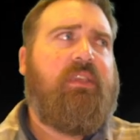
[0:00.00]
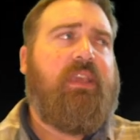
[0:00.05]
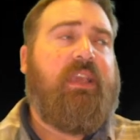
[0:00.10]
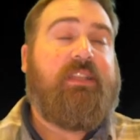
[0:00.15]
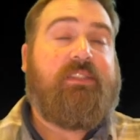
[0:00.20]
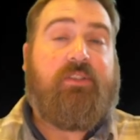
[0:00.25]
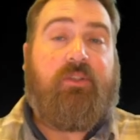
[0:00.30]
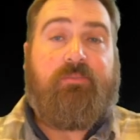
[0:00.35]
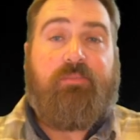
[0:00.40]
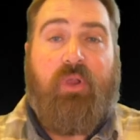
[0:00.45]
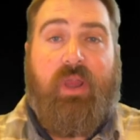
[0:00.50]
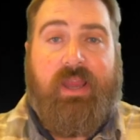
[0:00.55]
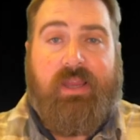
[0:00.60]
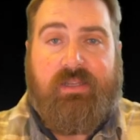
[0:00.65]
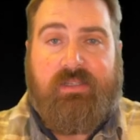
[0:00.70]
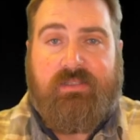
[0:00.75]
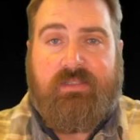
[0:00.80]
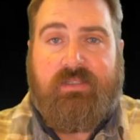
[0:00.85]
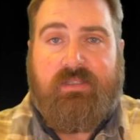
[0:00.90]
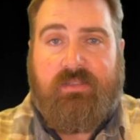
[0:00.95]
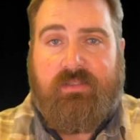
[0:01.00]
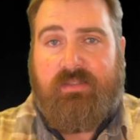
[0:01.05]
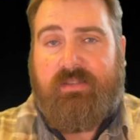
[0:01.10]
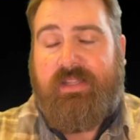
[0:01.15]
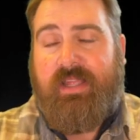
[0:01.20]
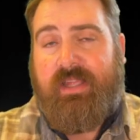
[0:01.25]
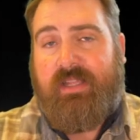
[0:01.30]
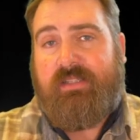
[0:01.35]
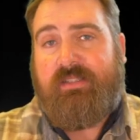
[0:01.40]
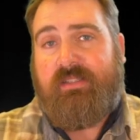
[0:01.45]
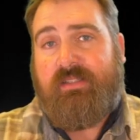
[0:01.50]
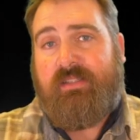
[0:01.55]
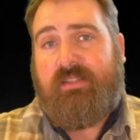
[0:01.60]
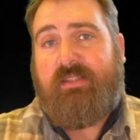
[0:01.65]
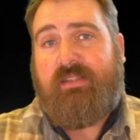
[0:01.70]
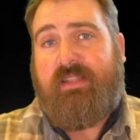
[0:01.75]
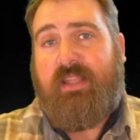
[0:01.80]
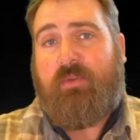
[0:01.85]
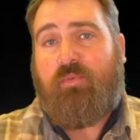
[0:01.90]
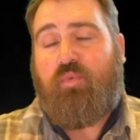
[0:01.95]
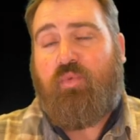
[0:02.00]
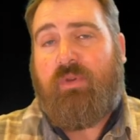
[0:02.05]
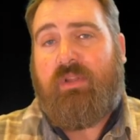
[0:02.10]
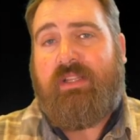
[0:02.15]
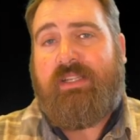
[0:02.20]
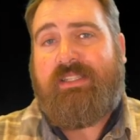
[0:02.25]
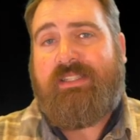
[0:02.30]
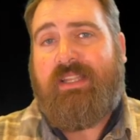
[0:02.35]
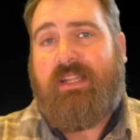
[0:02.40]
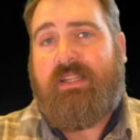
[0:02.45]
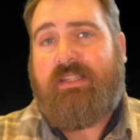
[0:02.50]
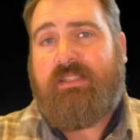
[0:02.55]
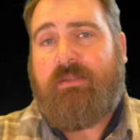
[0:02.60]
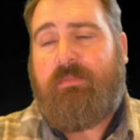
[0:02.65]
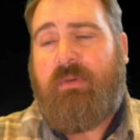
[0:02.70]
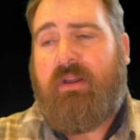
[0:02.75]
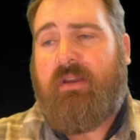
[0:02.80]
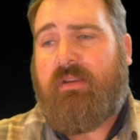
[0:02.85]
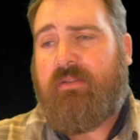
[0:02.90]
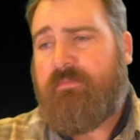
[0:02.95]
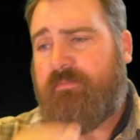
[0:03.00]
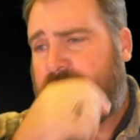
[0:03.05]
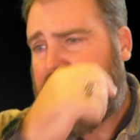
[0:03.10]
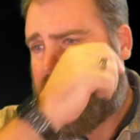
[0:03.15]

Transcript: It's our brains that really set us apart.